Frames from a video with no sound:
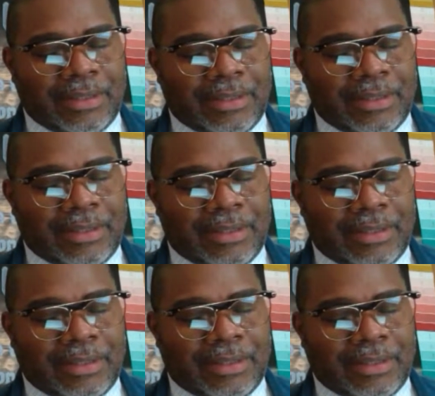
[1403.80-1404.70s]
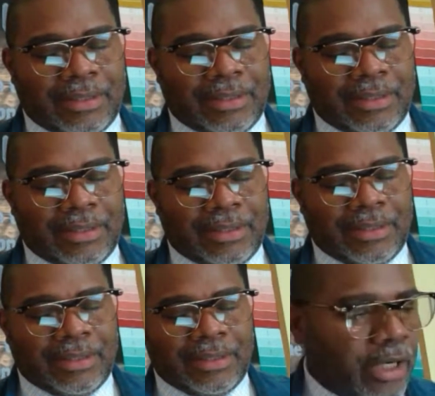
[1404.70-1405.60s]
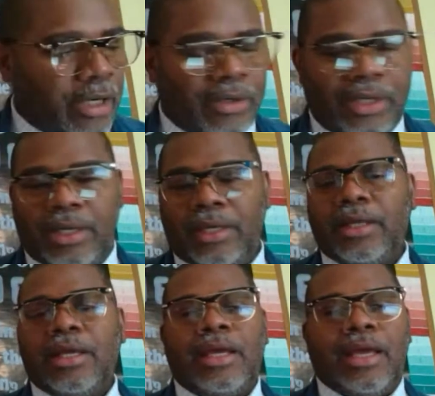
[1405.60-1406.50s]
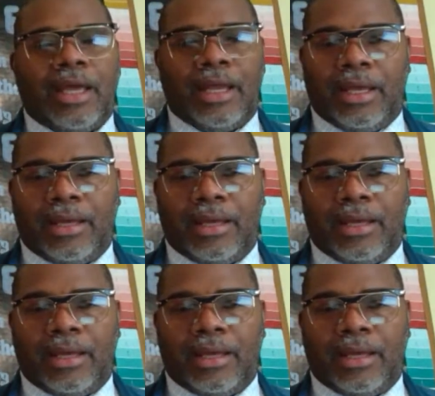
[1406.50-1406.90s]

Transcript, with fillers: God is not an ATM machine where you stick your card in